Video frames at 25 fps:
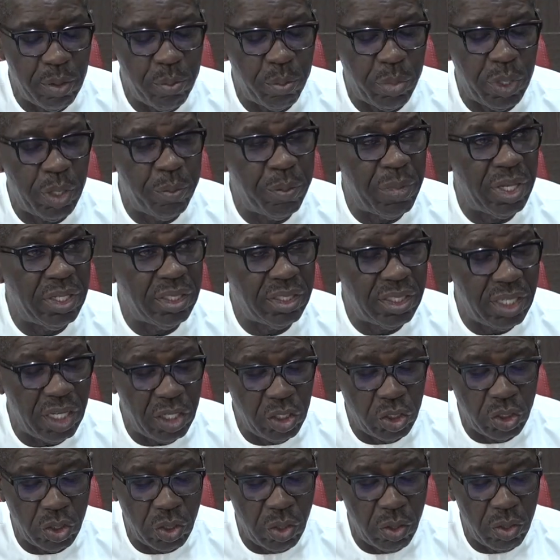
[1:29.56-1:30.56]

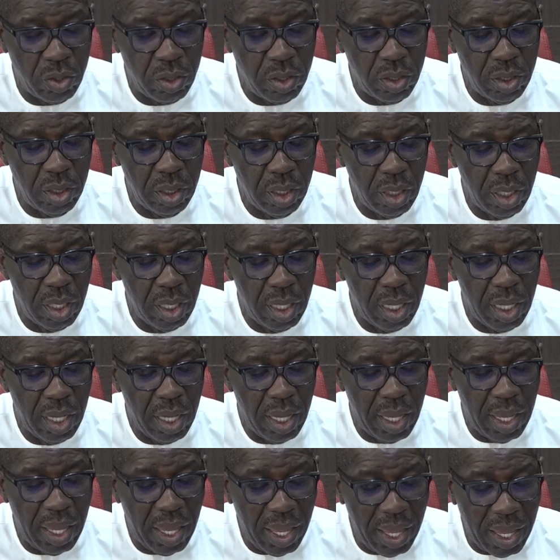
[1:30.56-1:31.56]
implementation
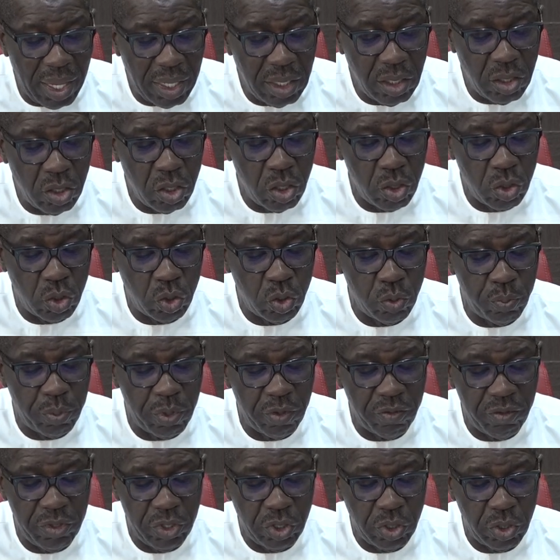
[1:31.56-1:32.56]
and
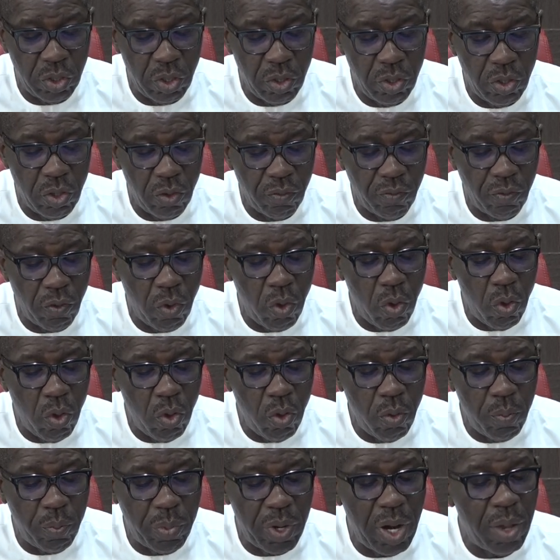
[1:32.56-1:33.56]
supervision of
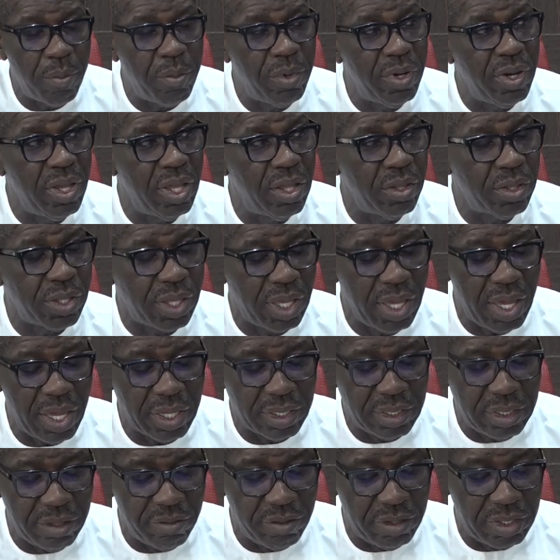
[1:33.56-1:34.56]
all primary healthcare
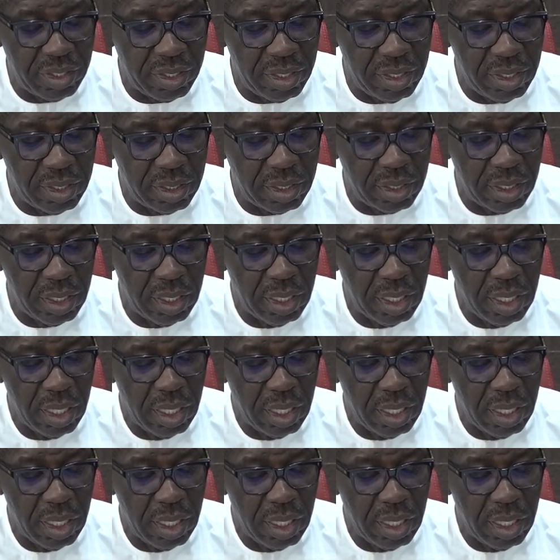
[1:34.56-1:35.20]
activities,